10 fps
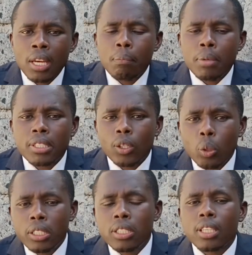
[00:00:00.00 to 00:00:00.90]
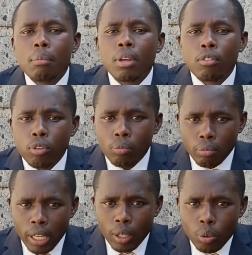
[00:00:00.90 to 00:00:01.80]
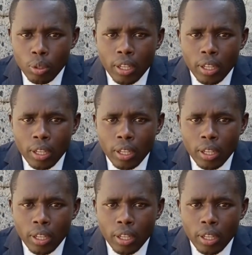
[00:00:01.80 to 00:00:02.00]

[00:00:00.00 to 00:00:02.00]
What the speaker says: Mr. Nduati is coming from Meru,